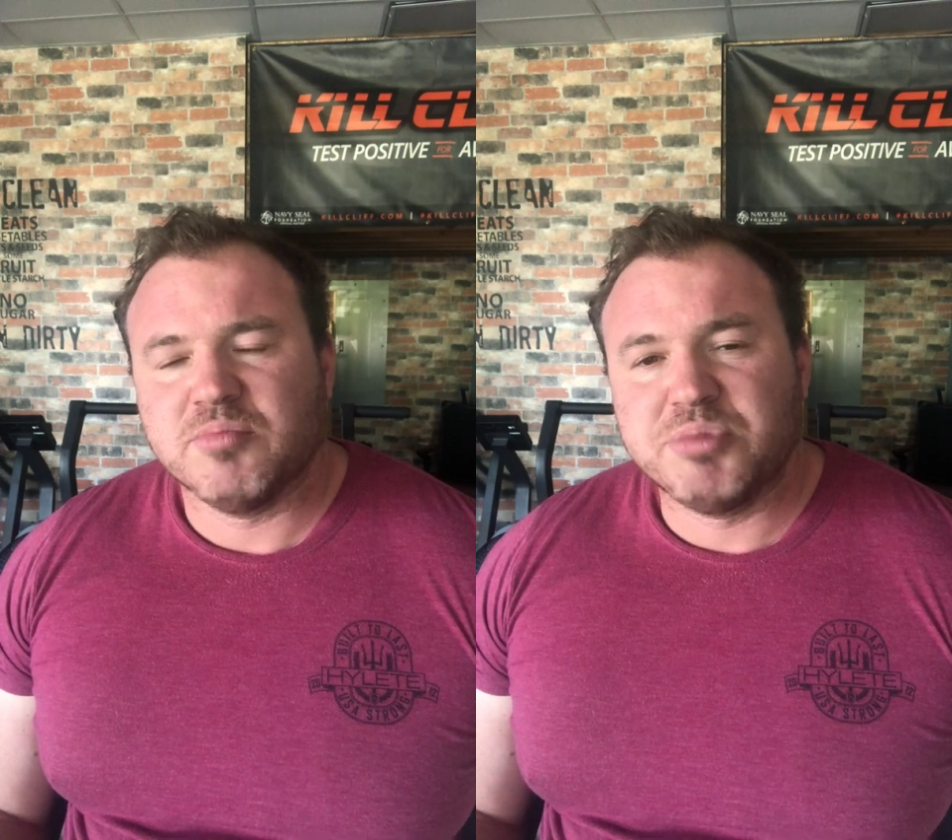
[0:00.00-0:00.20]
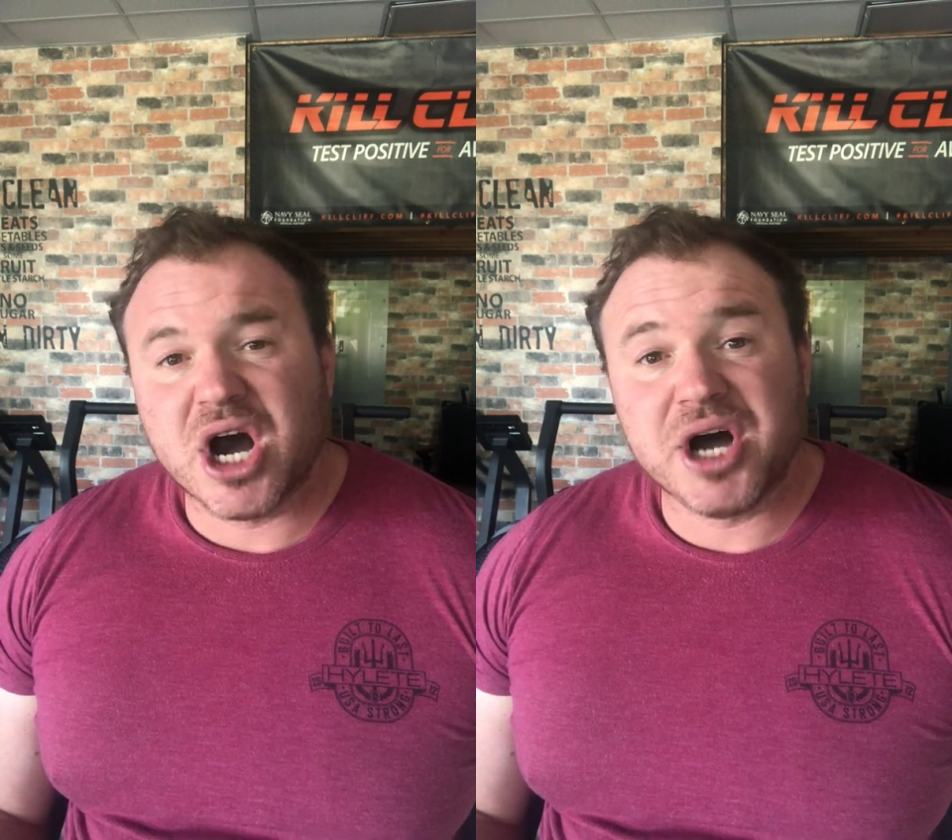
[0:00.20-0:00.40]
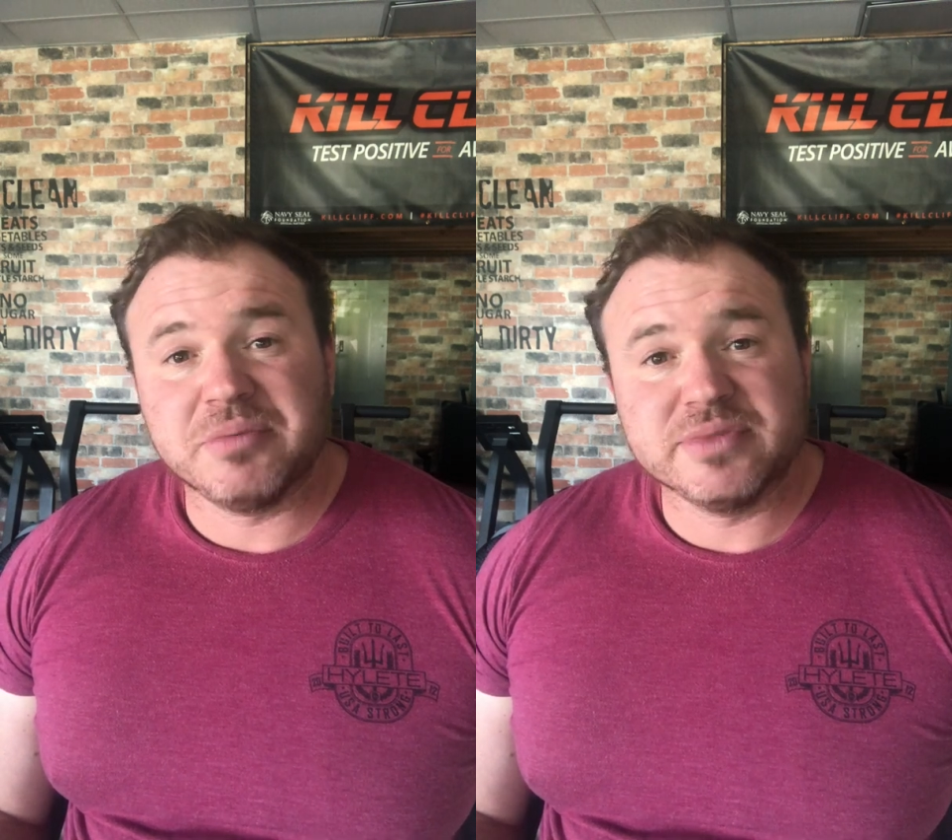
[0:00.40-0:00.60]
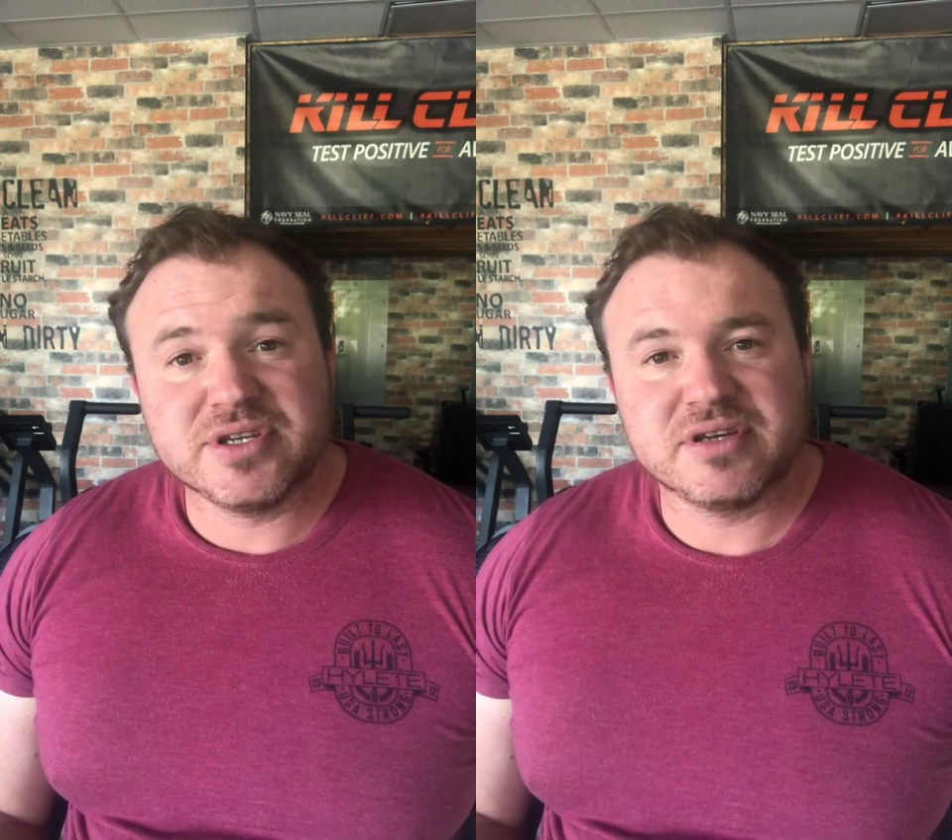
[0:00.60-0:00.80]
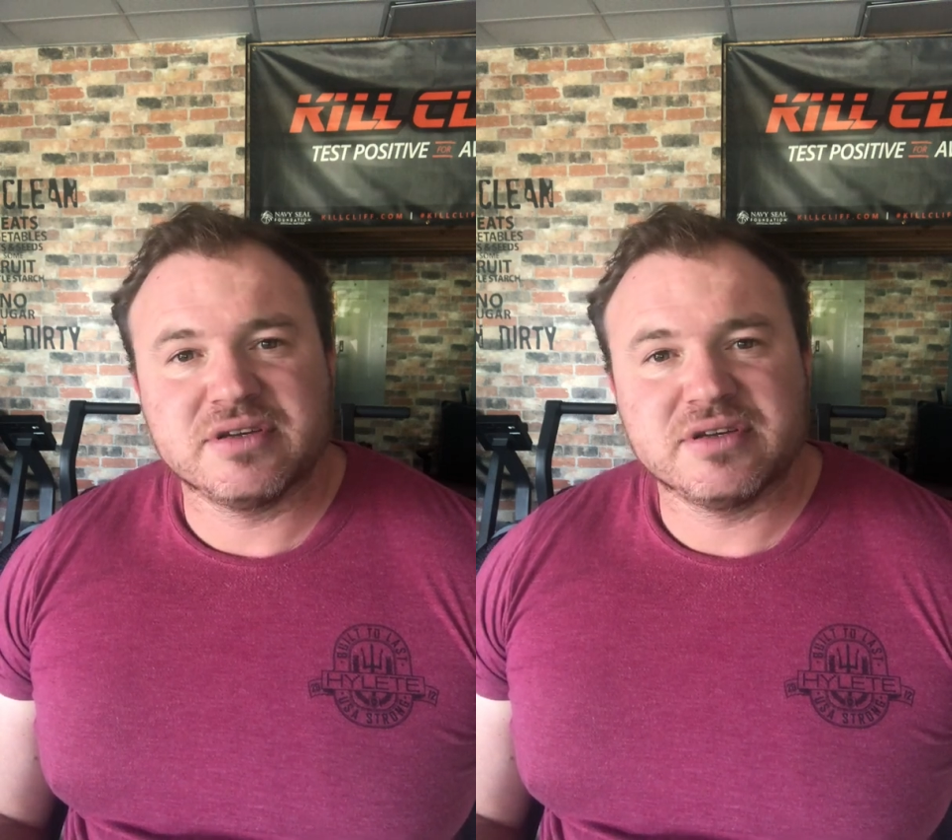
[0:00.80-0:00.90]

bummed